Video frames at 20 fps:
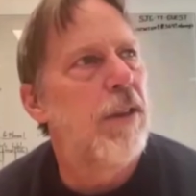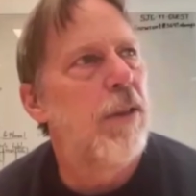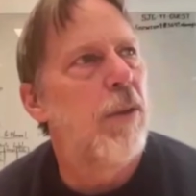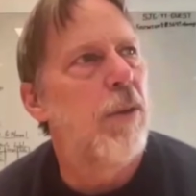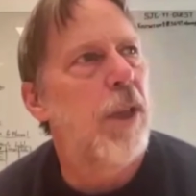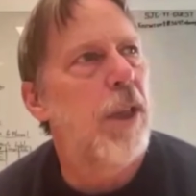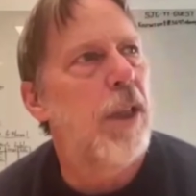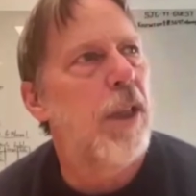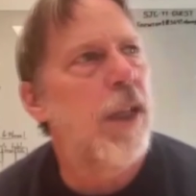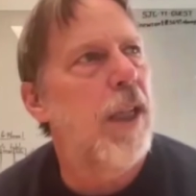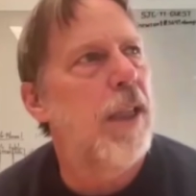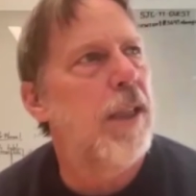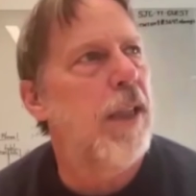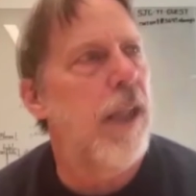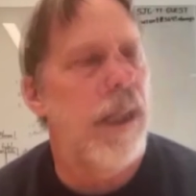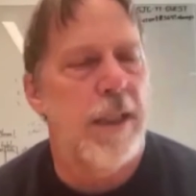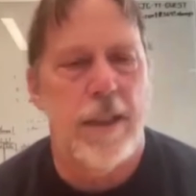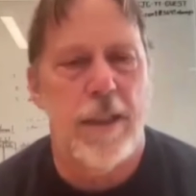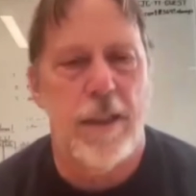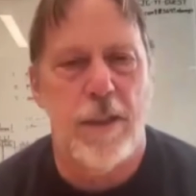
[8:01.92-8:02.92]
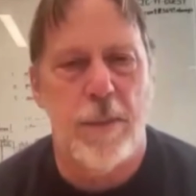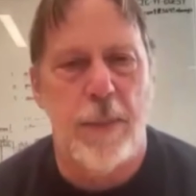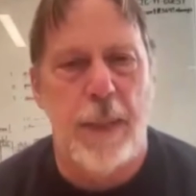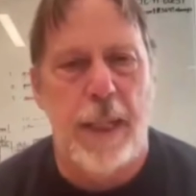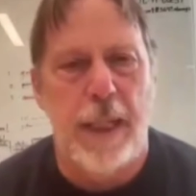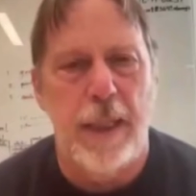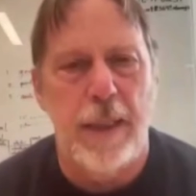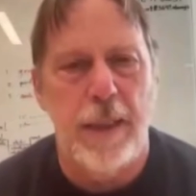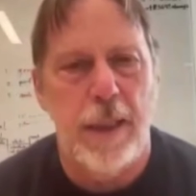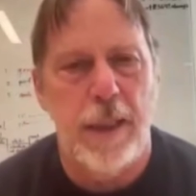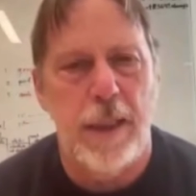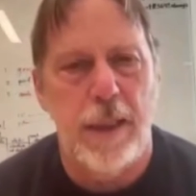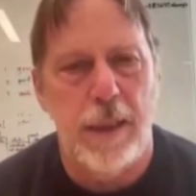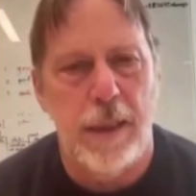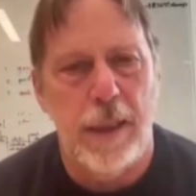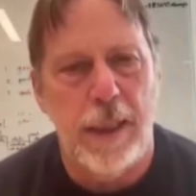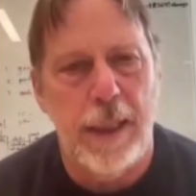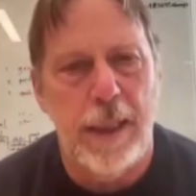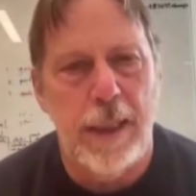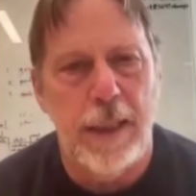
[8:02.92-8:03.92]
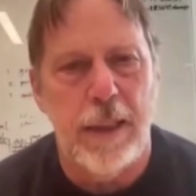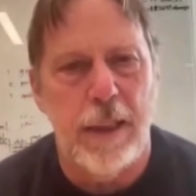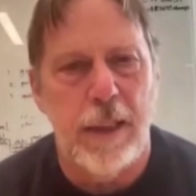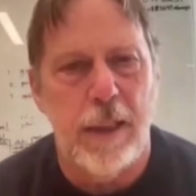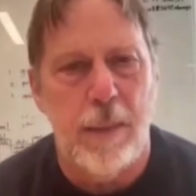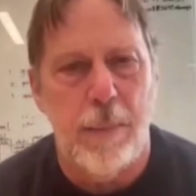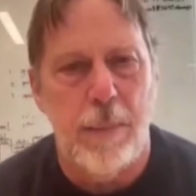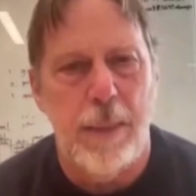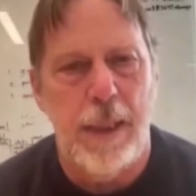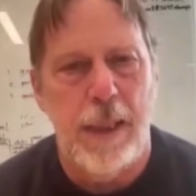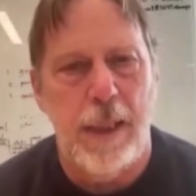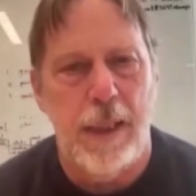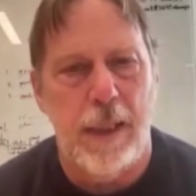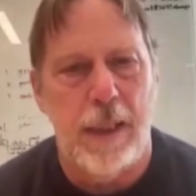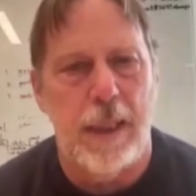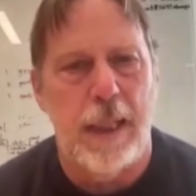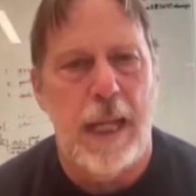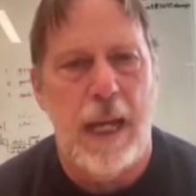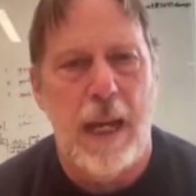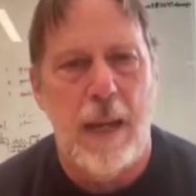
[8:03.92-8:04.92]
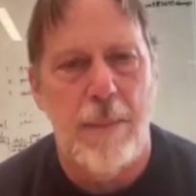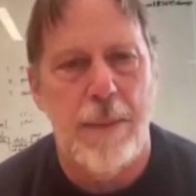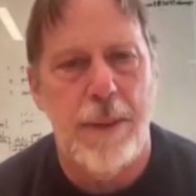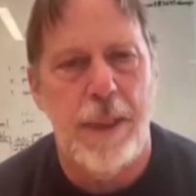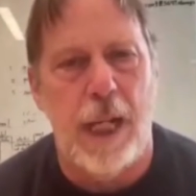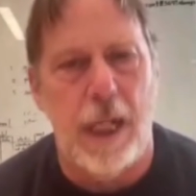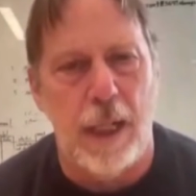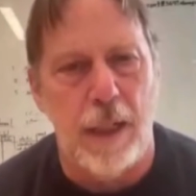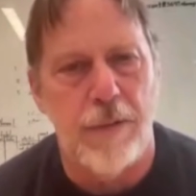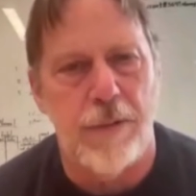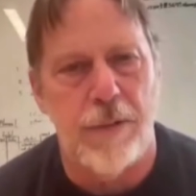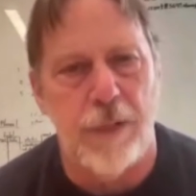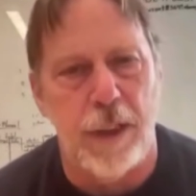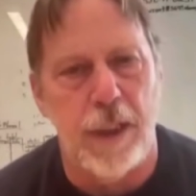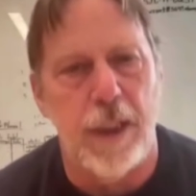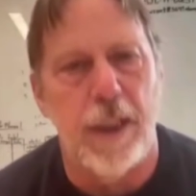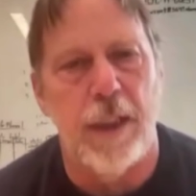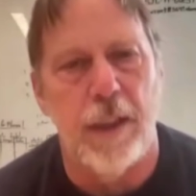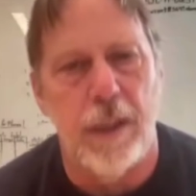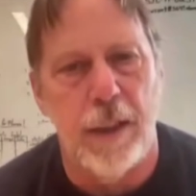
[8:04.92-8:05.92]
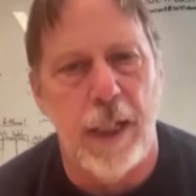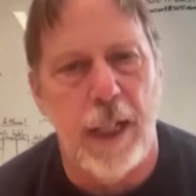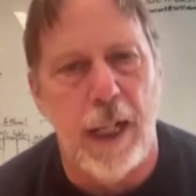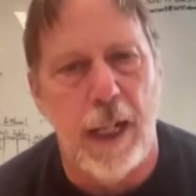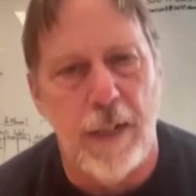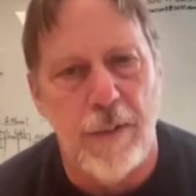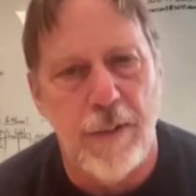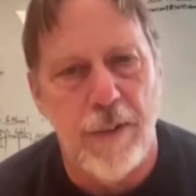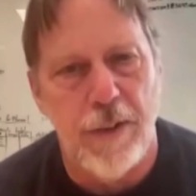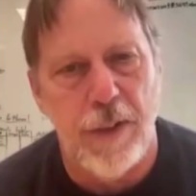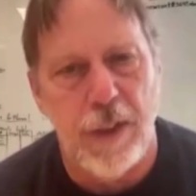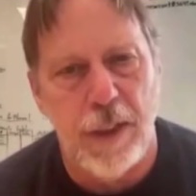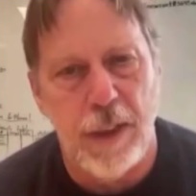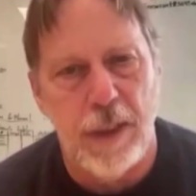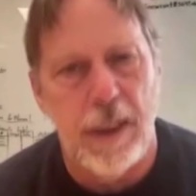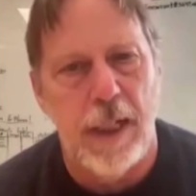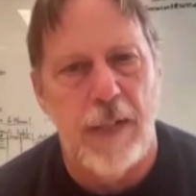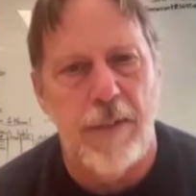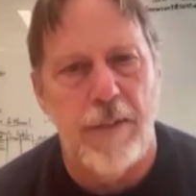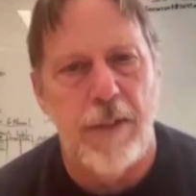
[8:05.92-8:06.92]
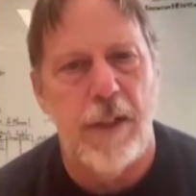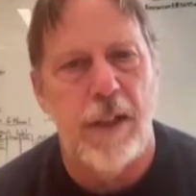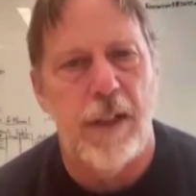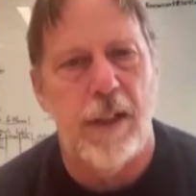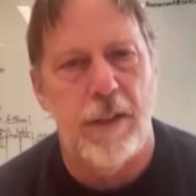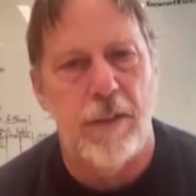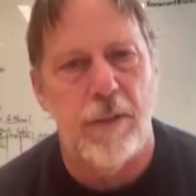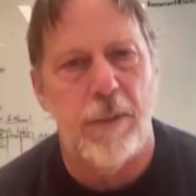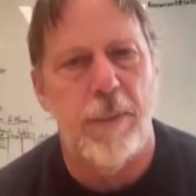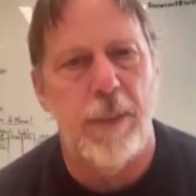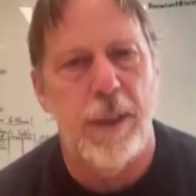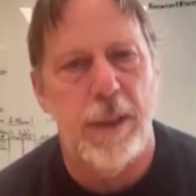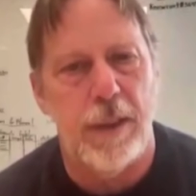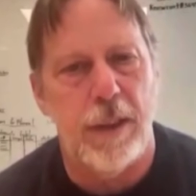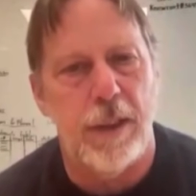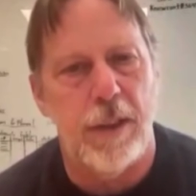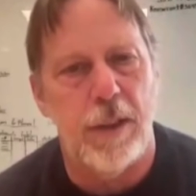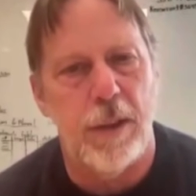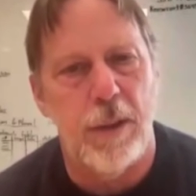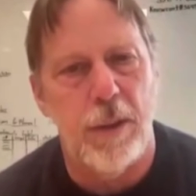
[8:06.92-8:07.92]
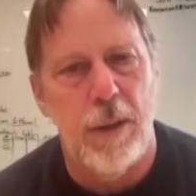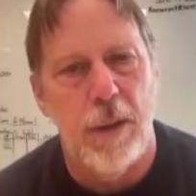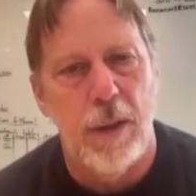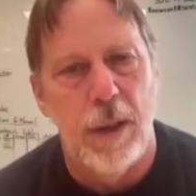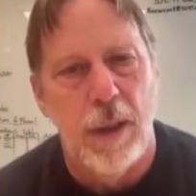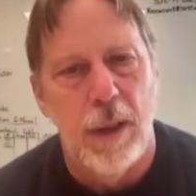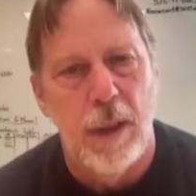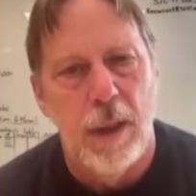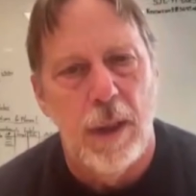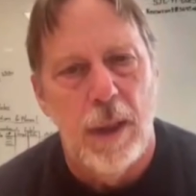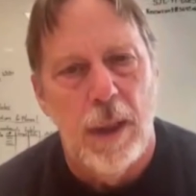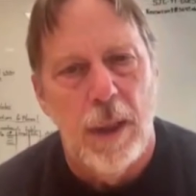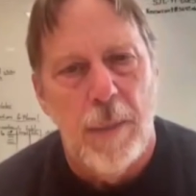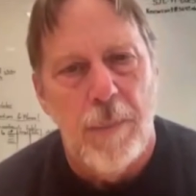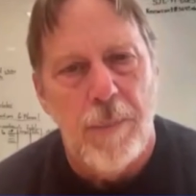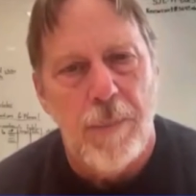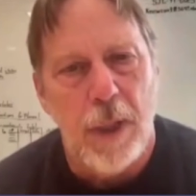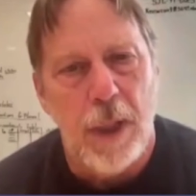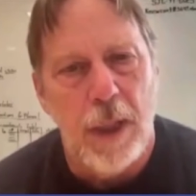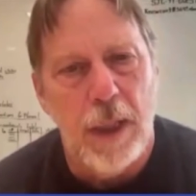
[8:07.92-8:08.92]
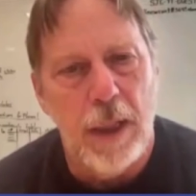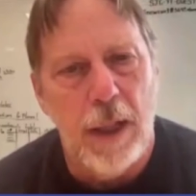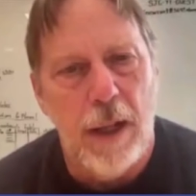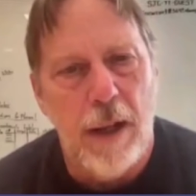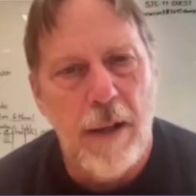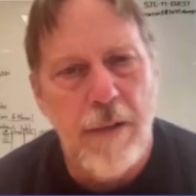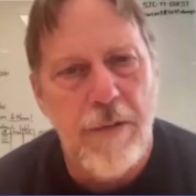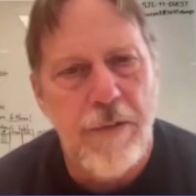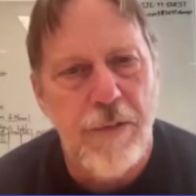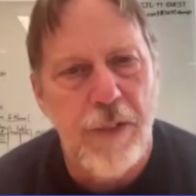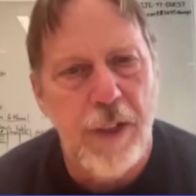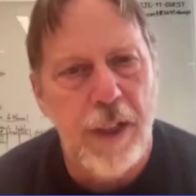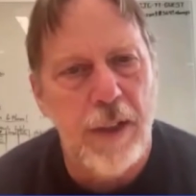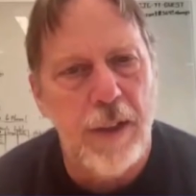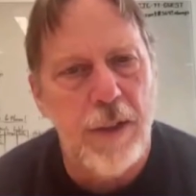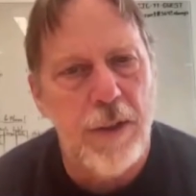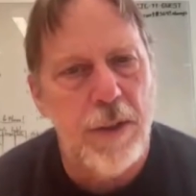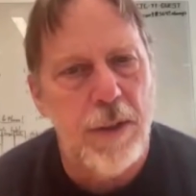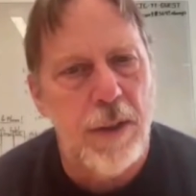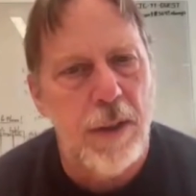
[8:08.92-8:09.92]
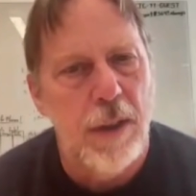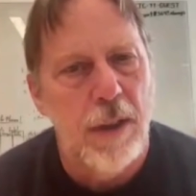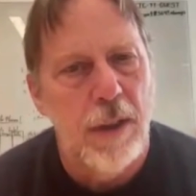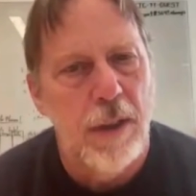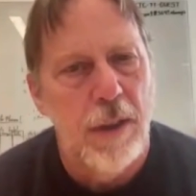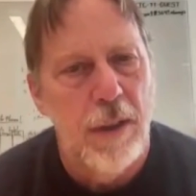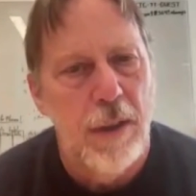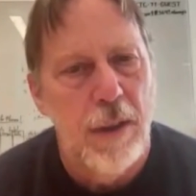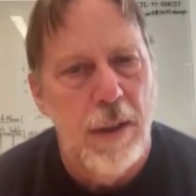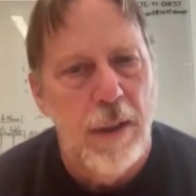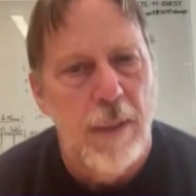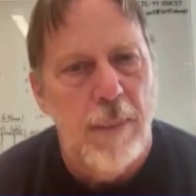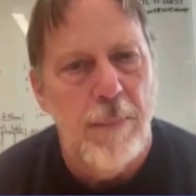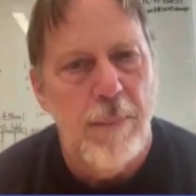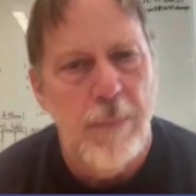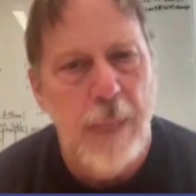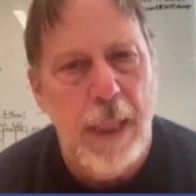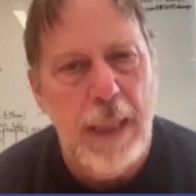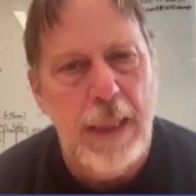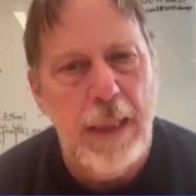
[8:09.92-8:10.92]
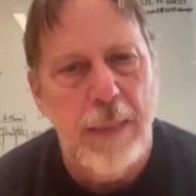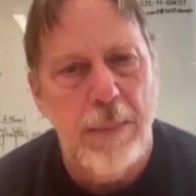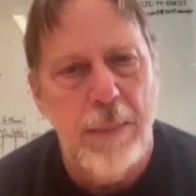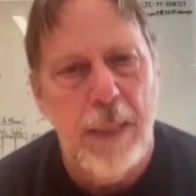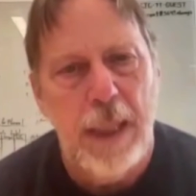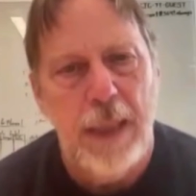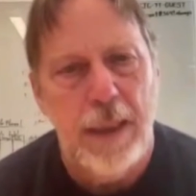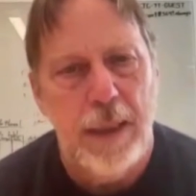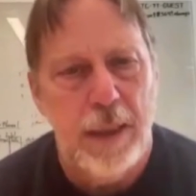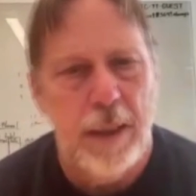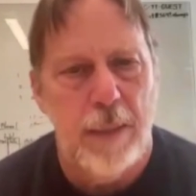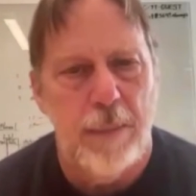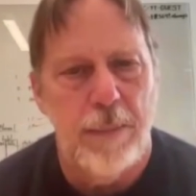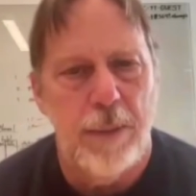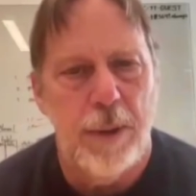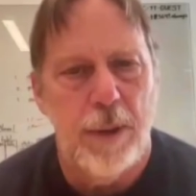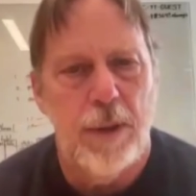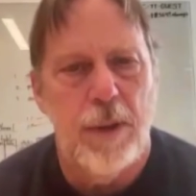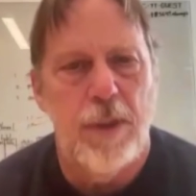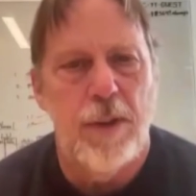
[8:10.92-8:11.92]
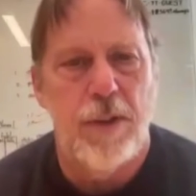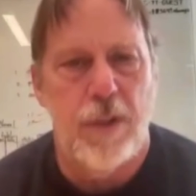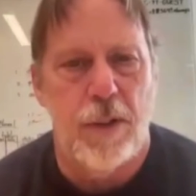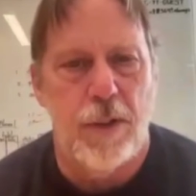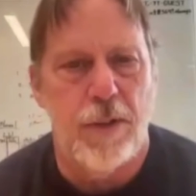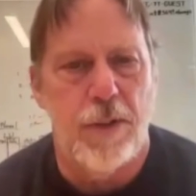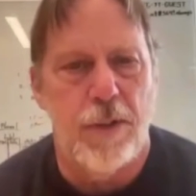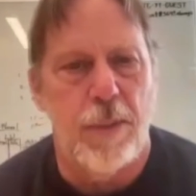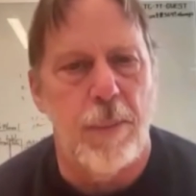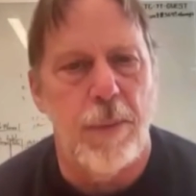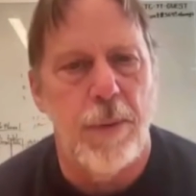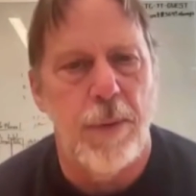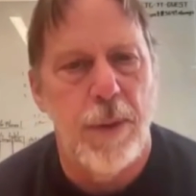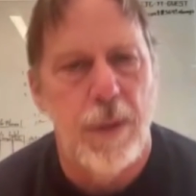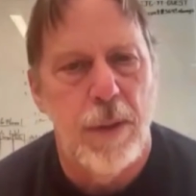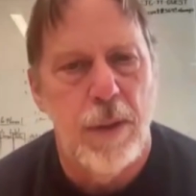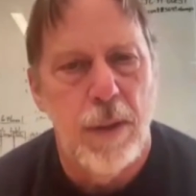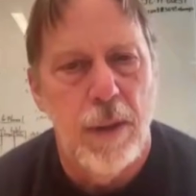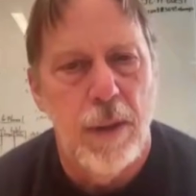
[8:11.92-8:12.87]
to work on got disbanded, and I ended up being a lab tech for a year and a half because they didn't have anything for me to do. And I fixed many computer systems.